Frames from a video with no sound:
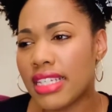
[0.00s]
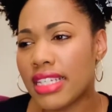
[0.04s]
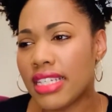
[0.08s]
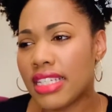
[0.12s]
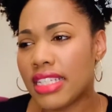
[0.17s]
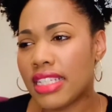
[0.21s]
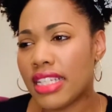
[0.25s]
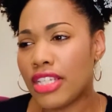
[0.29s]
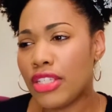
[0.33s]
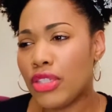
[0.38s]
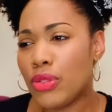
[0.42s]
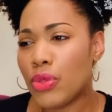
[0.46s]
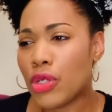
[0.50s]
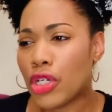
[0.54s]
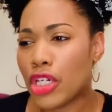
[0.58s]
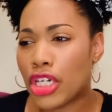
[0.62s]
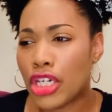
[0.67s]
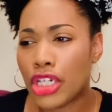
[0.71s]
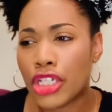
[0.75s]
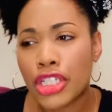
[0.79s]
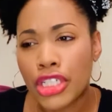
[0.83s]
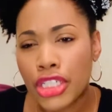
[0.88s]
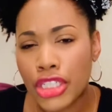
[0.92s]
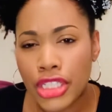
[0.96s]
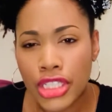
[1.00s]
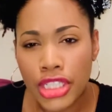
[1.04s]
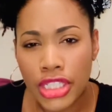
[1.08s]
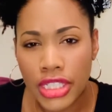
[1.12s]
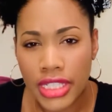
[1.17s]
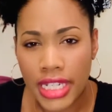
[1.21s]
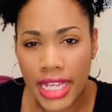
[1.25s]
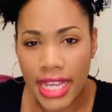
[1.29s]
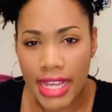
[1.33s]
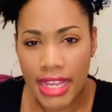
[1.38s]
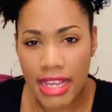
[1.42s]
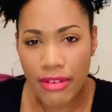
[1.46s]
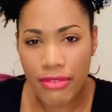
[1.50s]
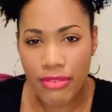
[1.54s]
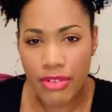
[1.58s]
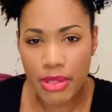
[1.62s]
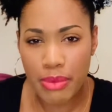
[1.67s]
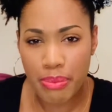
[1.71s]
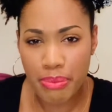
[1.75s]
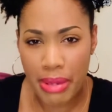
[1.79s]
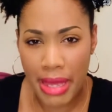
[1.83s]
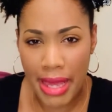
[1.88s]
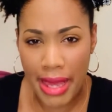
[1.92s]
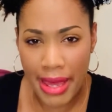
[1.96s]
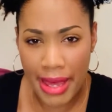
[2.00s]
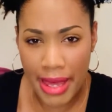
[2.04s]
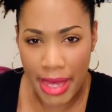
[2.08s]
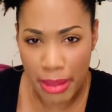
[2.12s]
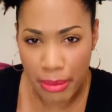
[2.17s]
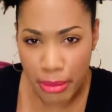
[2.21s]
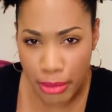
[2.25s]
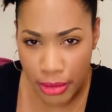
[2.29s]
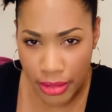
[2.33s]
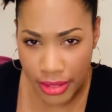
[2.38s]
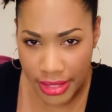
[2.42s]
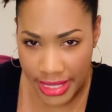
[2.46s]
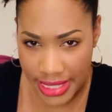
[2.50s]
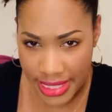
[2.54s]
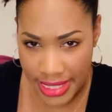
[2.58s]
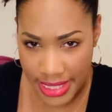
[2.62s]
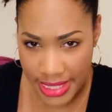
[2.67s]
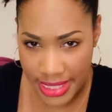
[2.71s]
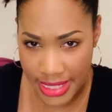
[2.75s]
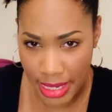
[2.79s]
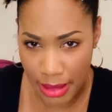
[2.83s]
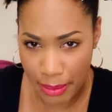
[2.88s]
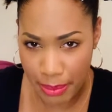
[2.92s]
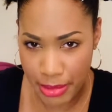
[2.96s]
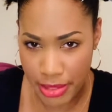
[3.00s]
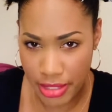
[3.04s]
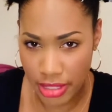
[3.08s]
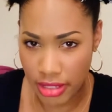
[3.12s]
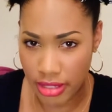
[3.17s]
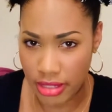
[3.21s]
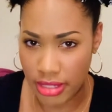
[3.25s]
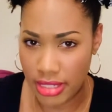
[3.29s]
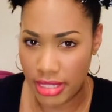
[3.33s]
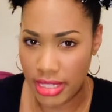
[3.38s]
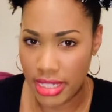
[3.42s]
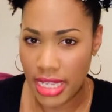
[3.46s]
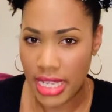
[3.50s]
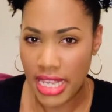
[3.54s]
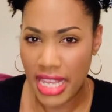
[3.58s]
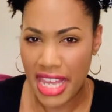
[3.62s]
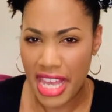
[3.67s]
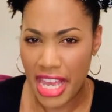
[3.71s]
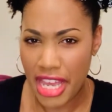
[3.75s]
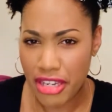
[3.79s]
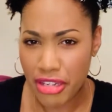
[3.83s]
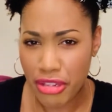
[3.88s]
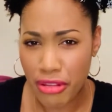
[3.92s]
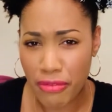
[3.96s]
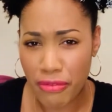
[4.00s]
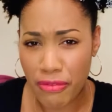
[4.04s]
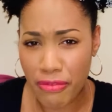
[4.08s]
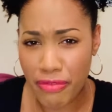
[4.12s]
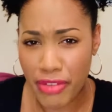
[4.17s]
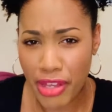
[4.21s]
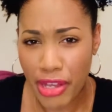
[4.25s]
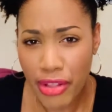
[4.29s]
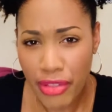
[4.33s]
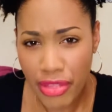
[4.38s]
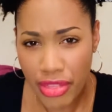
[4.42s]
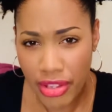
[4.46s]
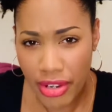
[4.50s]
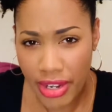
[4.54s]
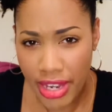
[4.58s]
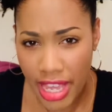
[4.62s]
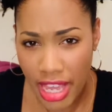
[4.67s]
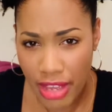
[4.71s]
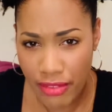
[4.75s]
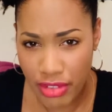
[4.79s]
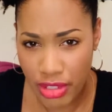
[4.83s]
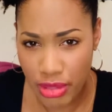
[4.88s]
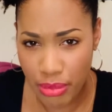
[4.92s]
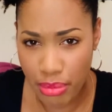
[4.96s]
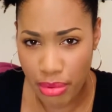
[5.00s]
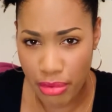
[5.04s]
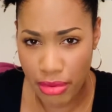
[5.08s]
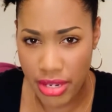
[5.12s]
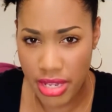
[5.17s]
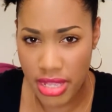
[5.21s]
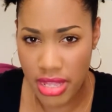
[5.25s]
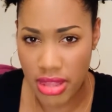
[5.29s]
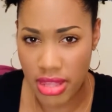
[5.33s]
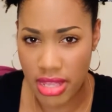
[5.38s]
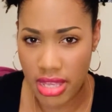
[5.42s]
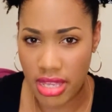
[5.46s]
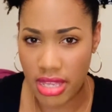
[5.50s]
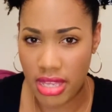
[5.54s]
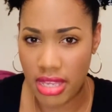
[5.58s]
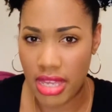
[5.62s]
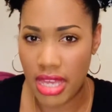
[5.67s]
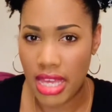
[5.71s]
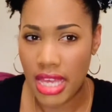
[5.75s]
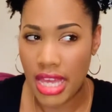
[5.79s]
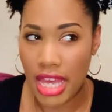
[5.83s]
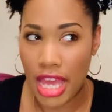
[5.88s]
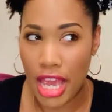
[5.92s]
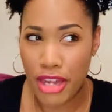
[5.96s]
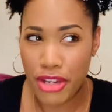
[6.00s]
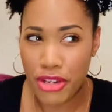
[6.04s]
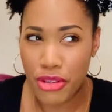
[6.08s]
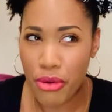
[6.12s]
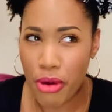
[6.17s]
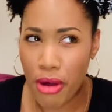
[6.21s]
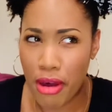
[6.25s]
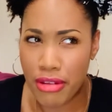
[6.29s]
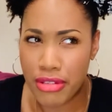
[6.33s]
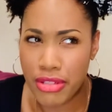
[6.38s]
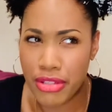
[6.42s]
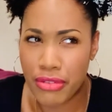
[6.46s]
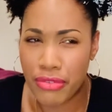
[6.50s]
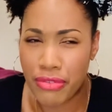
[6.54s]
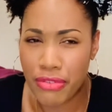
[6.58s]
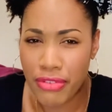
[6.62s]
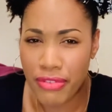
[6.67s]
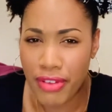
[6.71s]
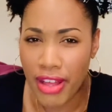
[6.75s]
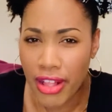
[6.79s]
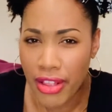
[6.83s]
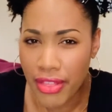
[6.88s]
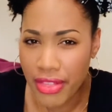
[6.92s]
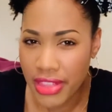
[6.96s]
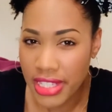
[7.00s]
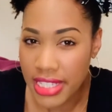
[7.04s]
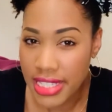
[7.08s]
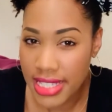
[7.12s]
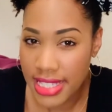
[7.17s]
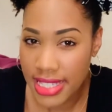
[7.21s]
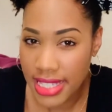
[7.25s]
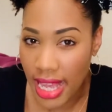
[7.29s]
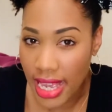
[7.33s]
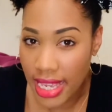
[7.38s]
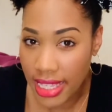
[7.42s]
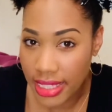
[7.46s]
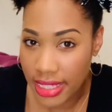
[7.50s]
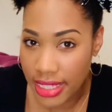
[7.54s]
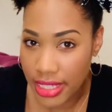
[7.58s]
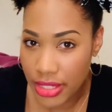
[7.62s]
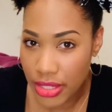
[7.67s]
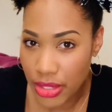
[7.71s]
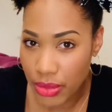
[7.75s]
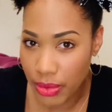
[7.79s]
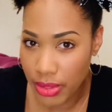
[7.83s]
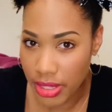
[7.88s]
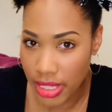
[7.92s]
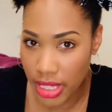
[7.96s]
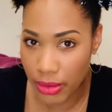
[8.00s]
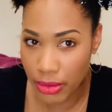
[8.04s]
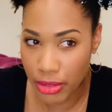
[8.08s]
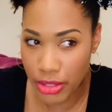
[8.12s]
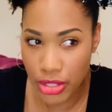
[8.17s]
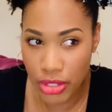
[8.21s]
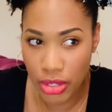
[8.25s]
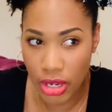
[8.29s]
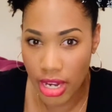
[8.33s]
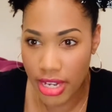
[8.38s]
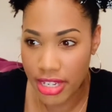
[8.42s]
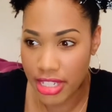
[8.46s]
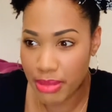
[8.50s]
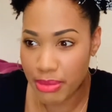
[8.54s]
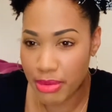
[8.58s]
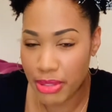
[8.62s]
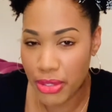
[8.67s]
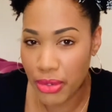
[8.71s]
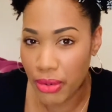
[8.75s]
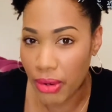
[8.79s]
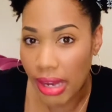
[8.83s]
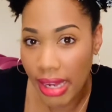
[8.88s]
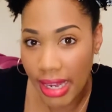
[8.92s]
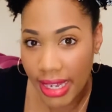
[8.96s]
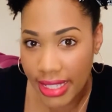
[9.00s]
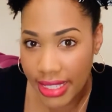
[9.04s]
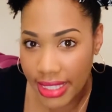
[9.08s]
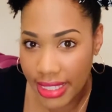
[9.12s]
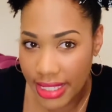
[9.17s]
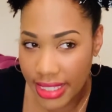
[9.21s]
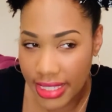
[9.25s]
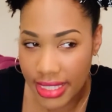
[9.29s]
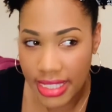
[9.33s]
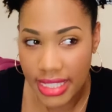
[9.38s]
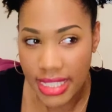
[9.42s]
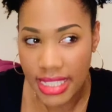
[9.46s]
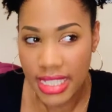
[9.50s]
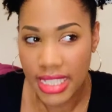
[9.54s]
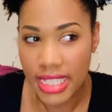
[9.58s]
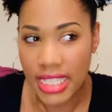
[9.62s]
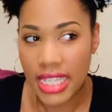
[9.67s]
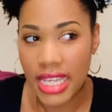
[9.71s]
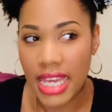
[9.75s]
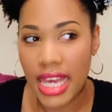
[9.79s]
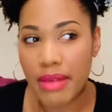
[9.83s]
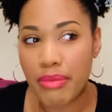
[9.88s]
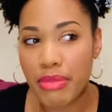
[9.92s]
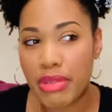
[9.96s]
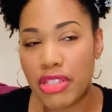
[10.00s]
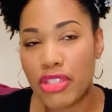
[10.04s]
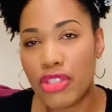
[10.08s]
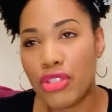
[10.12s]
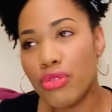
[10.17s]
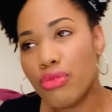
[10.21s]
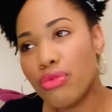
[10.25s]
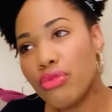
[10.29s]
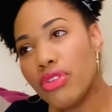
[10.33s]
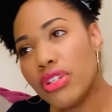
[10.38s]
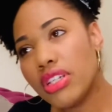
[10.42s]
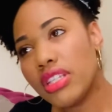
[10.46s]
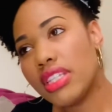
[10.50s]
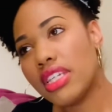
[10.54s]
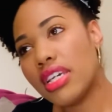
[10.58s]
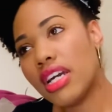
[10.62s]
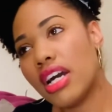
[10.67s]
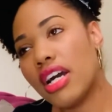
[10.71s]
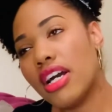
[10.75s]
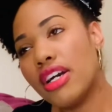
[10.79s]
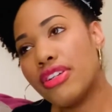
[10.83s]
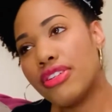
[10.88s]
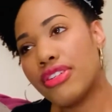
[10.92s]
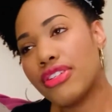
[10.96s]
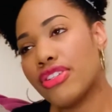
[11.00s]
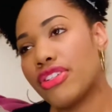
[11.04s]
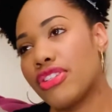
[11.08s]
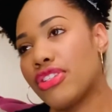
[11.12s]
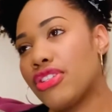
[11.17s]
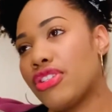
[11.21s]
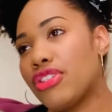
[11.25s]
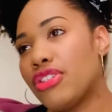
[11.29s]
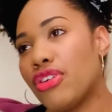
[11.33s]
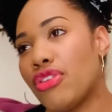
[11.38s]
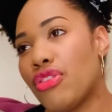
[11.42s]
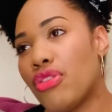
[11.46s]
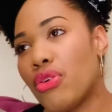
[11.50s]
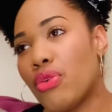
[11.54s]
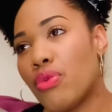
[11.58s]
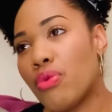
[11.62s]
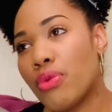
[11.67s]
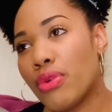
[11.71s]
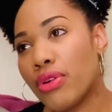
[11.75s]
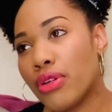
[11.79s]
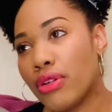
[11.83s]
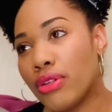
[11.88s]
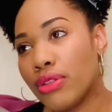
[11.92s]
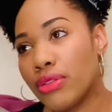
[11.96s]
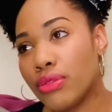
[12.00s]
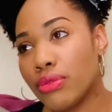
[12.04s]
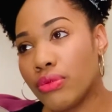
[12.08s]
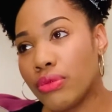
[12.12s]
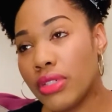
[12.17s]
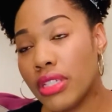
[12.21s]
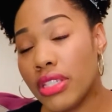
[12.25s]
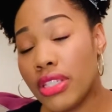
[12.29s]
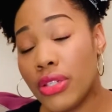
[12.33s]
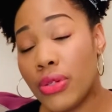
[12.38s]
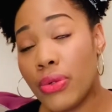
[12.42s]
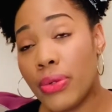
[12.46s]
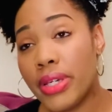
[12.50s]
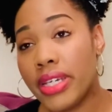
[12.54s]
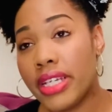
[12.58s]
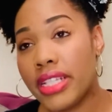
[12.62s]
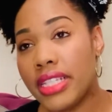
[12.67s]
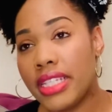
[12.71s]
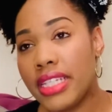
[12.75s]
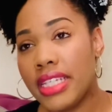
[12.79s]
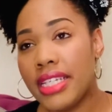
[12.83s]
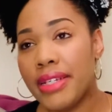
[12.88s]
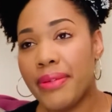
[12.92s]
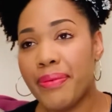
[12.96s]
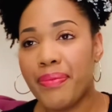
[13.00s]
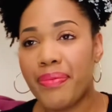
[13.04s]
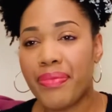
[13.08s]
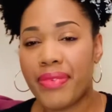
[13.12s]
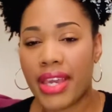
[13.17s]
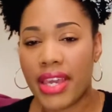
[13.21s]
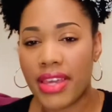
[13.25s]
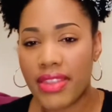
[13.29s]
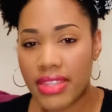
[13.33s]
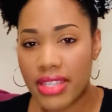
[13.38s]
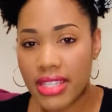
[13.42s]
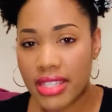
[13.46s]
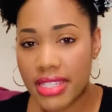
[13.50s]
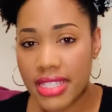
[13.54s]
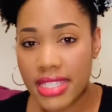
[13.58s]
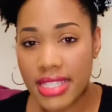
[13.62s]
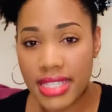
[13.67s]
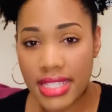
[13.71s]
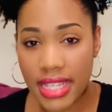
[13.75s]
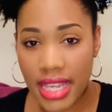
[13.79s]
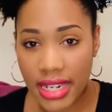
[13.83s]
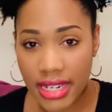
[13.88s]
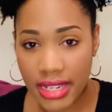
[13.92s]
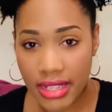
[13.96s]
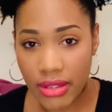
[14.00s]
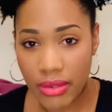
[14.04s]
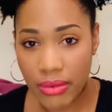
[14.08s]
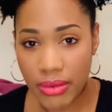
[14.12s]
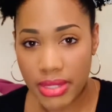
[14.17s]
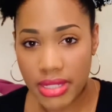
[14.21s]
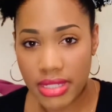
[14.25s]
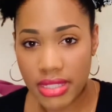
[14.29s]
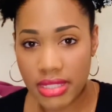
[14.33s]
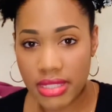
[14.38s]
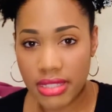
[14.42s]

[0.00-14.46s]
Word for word: like you heard every pebble they stepped on, and you felt their heavy breathing, and you also felt the silence when they were trying to be quiet. I mean, you really understood the world really quickly. I think the setting was